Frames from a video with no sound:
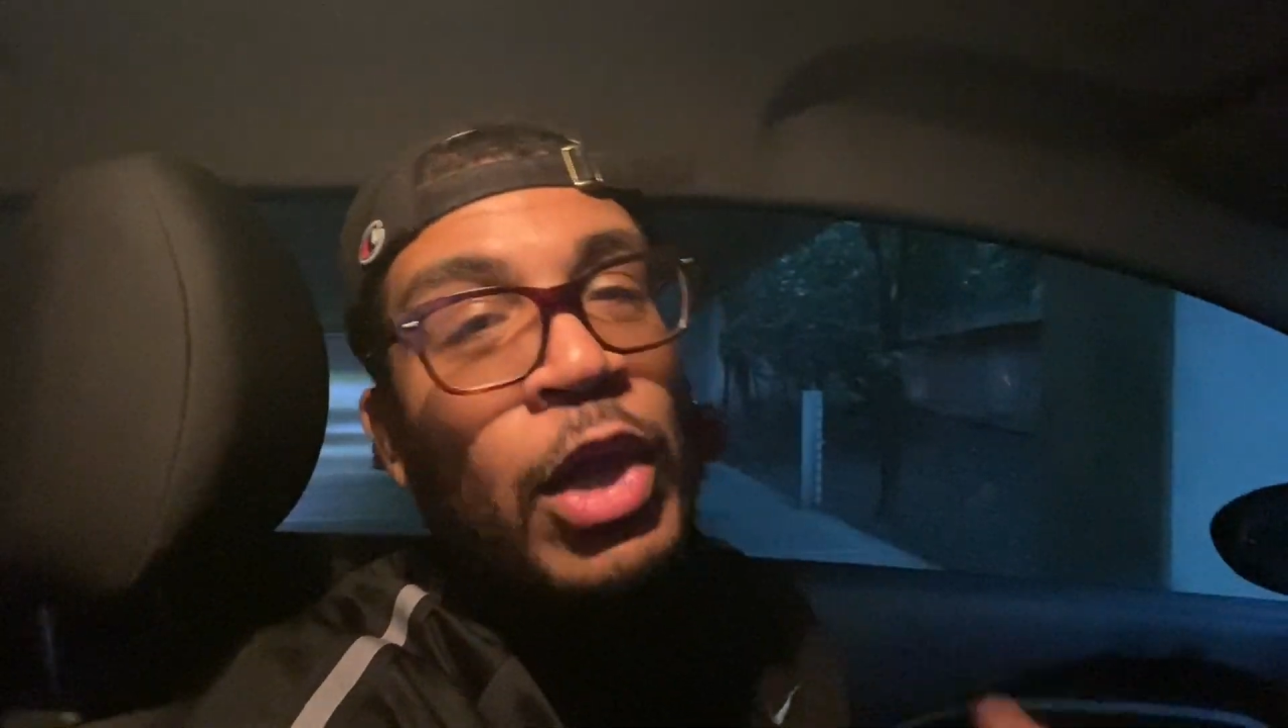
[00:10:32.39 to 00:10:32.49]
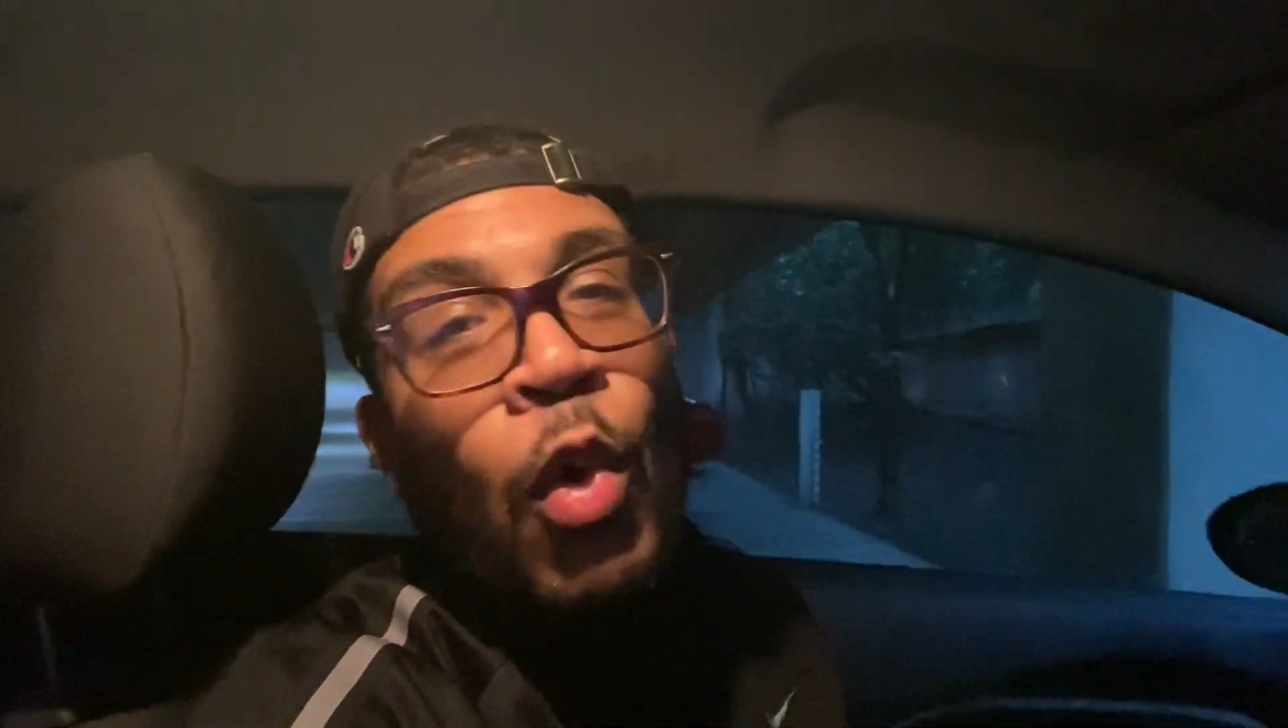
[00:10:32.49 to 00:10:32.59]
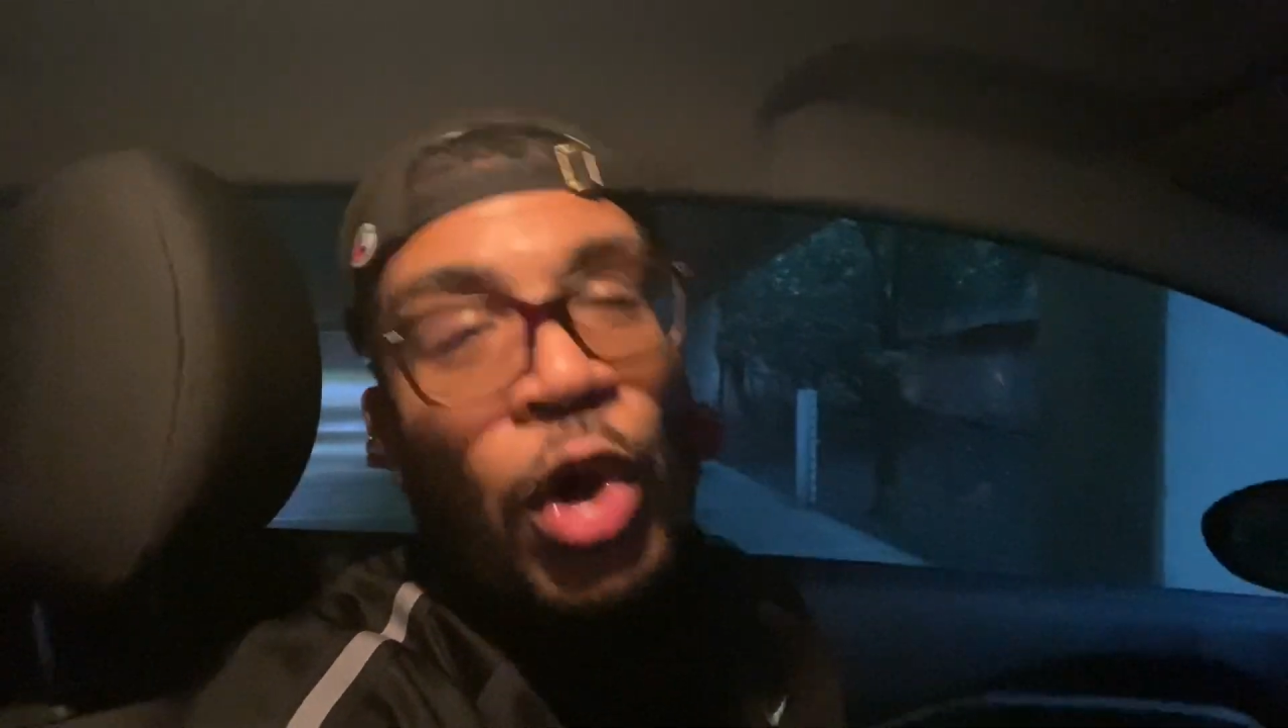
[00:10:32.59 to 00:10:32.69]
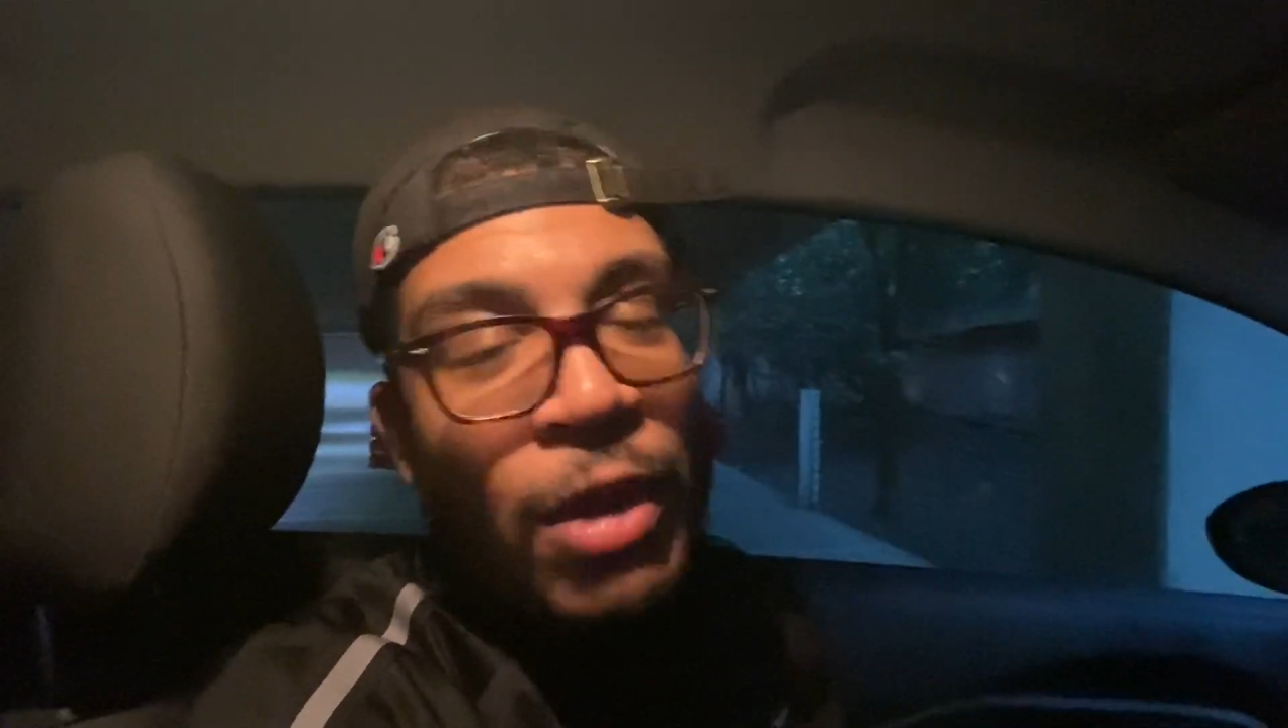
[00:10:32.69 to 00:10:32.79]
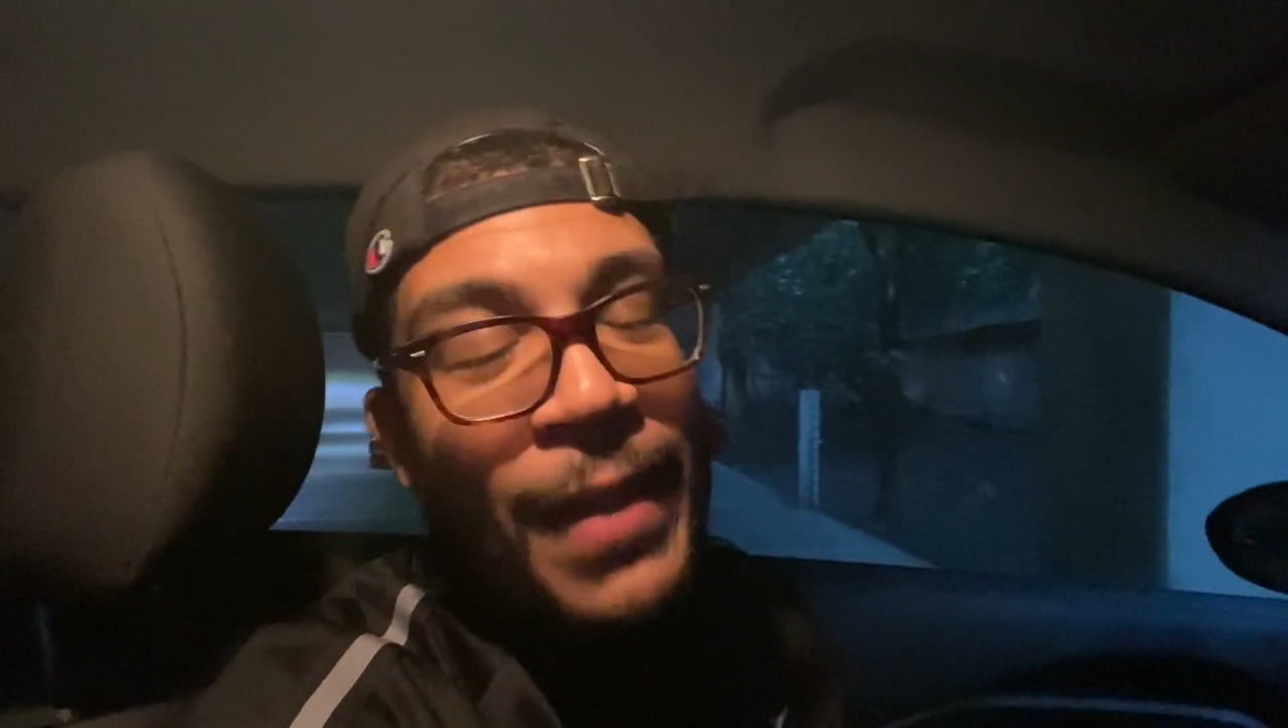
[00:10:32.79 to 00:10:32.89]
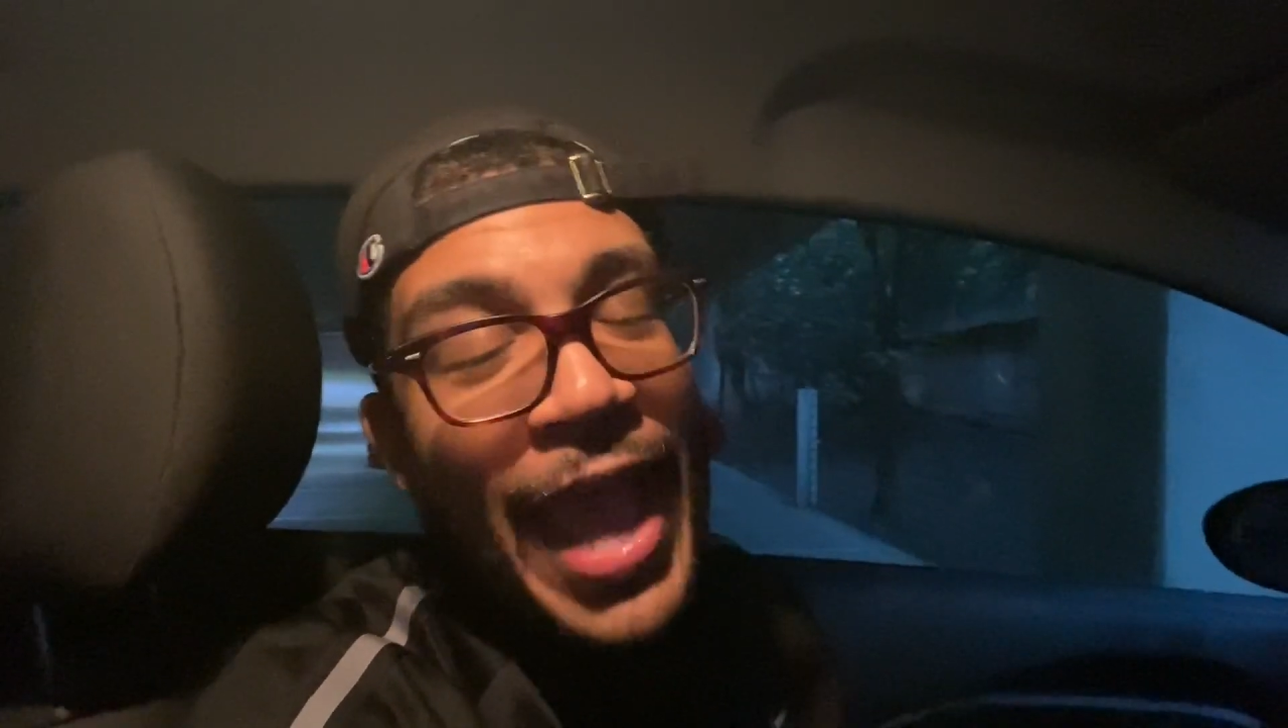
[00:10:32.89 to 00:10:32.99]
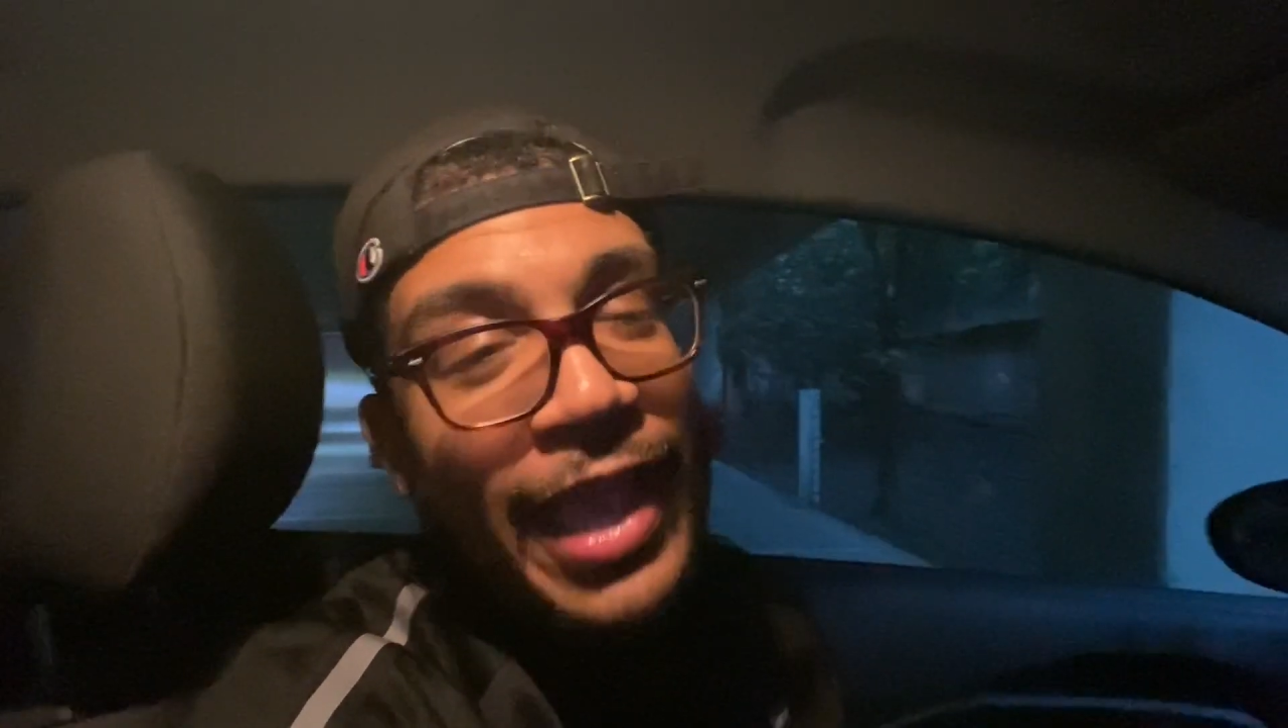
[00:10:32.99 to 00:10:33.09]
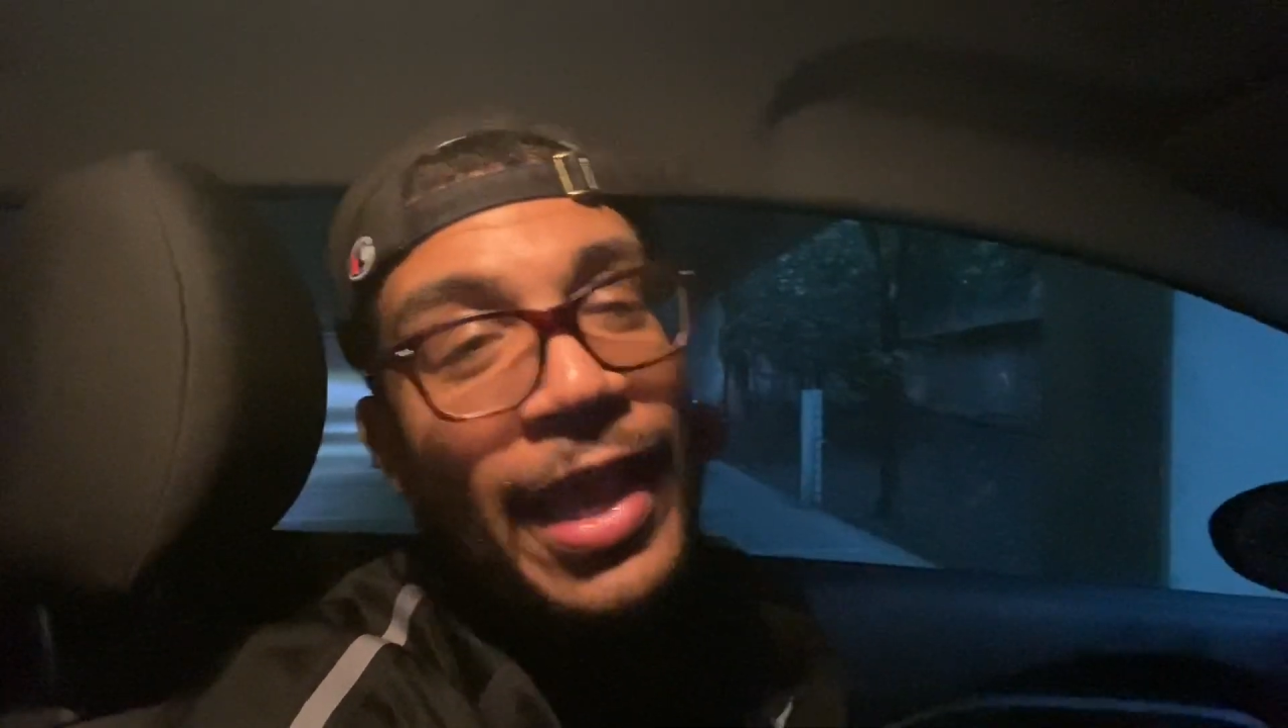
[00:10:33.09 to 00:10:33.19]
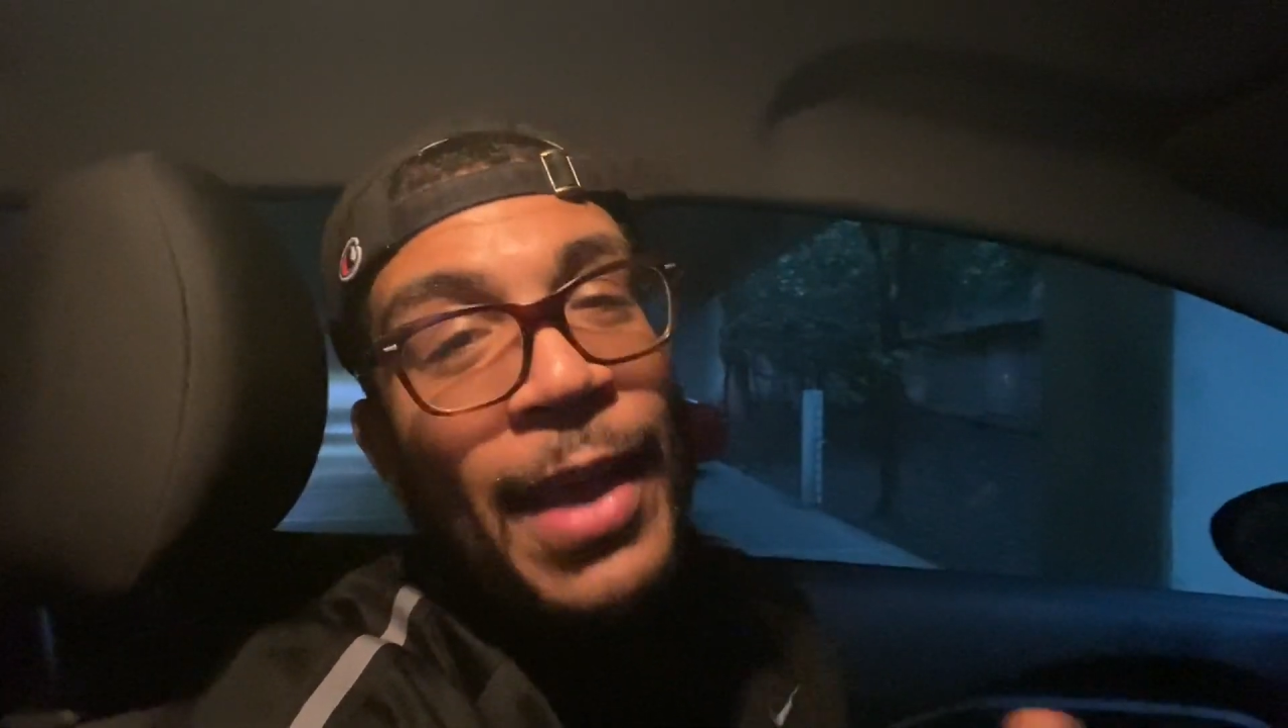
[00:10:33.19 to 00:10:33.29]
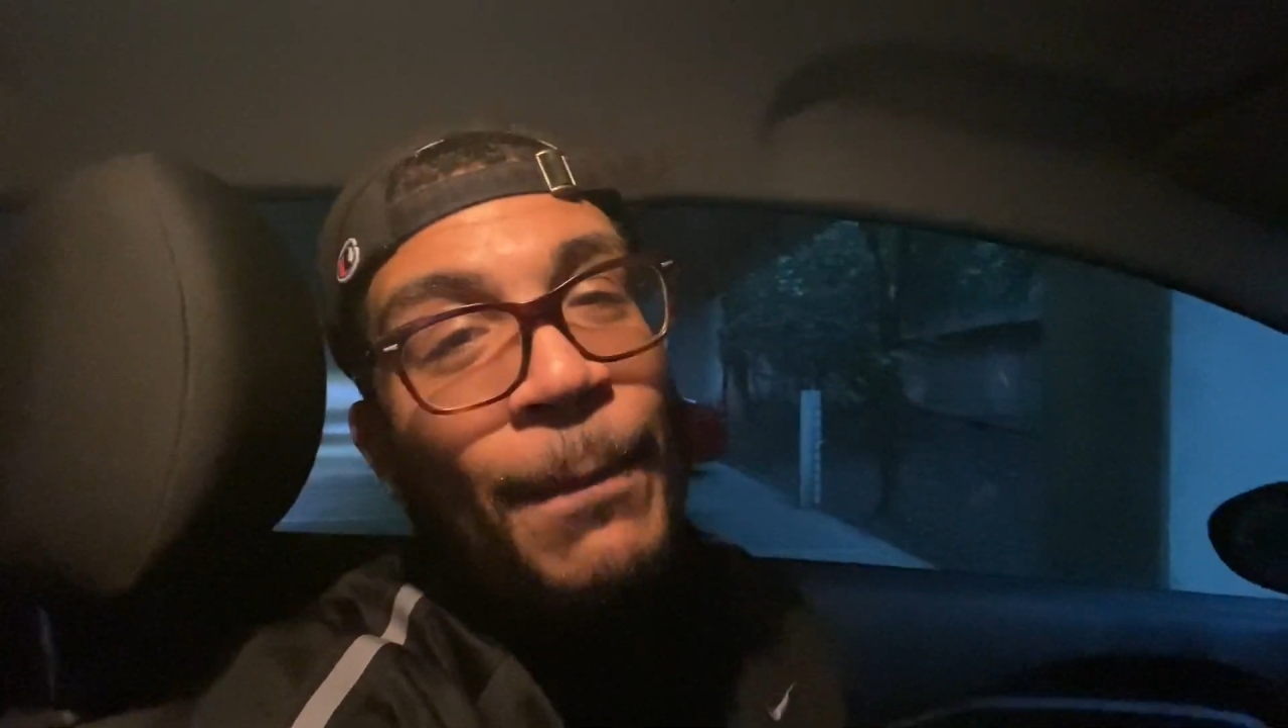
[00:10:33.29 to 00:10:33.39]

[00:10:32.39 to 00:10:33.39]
cornerback